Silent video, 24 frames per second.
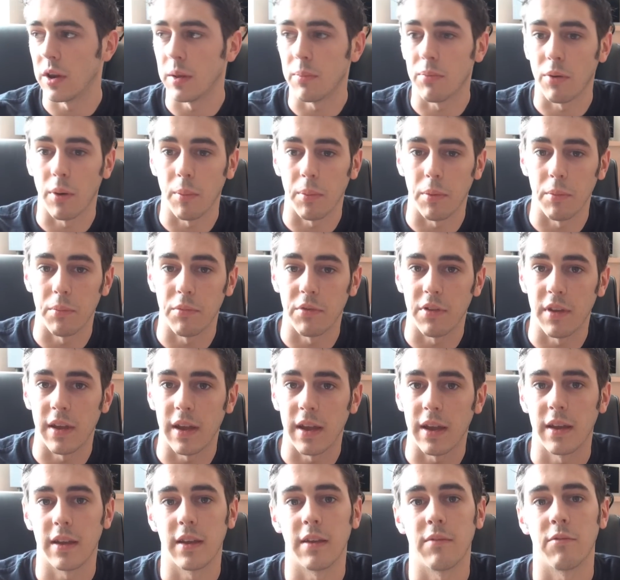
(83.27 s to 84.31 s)
any problems
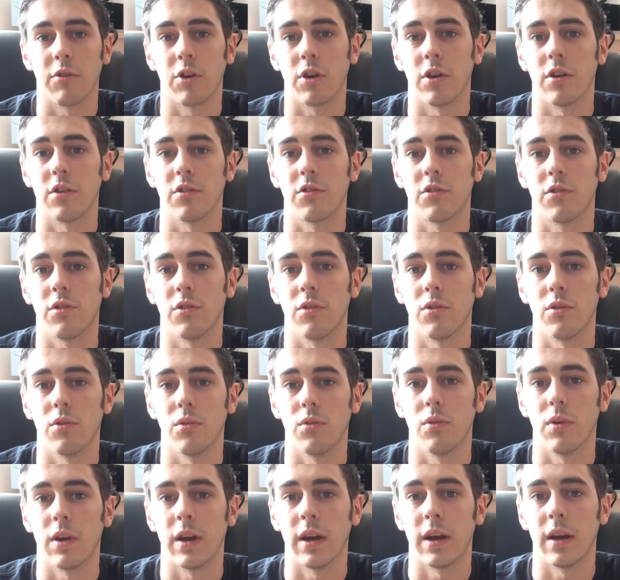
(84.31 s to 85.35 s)
there in regards
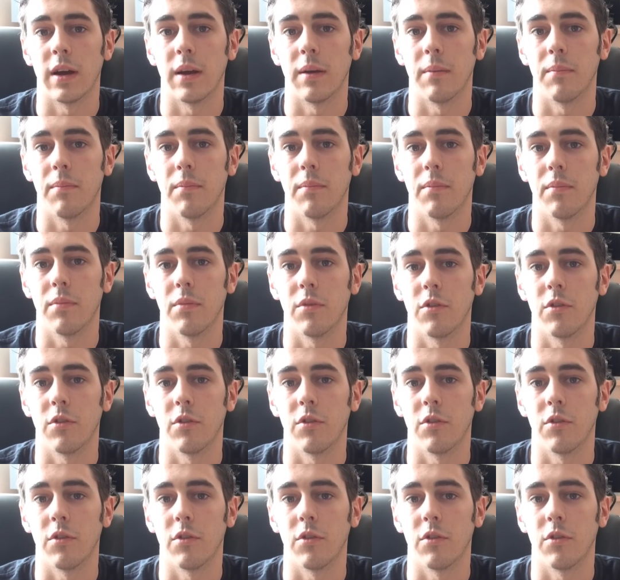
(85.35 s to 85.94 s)
to um,